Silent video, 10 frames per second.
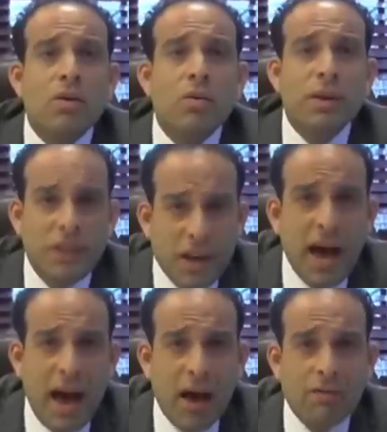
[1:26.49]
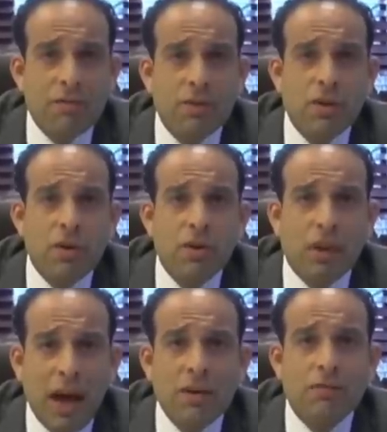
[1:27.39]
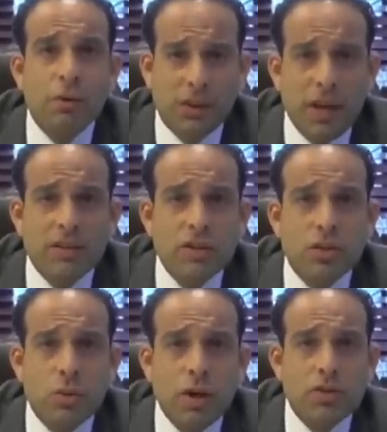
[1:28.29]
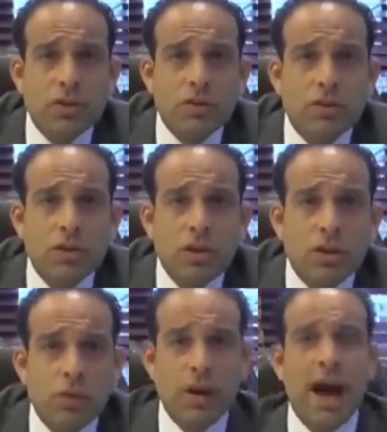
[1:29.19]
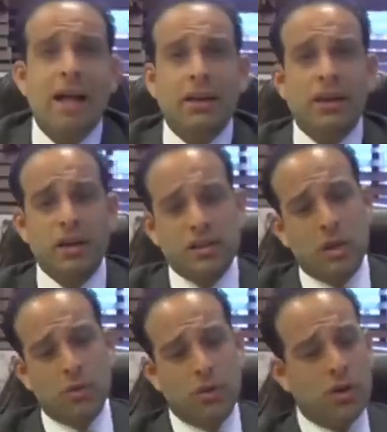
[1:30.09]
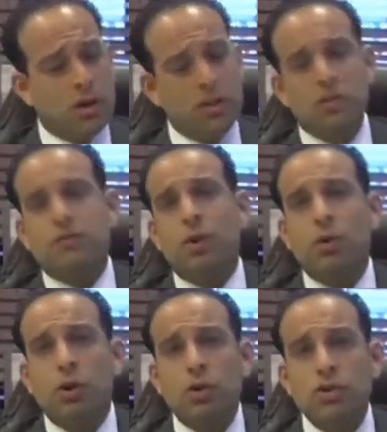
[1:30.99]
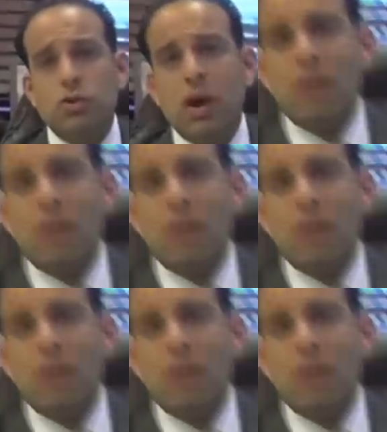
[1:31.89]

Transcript: We did have life or death situations. The reality is that when you look at these photos and you